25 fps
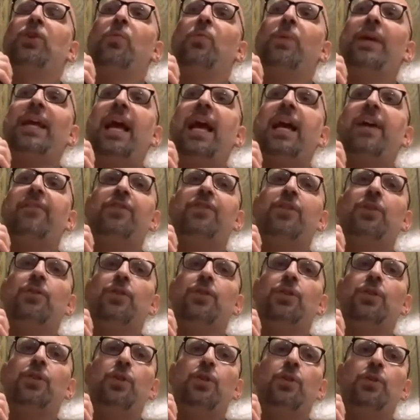we have to
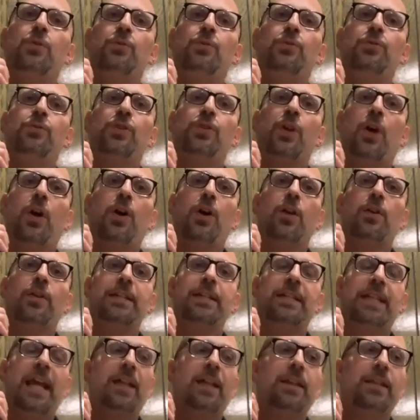use our
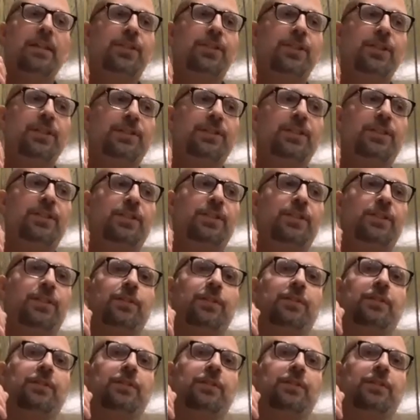intelligence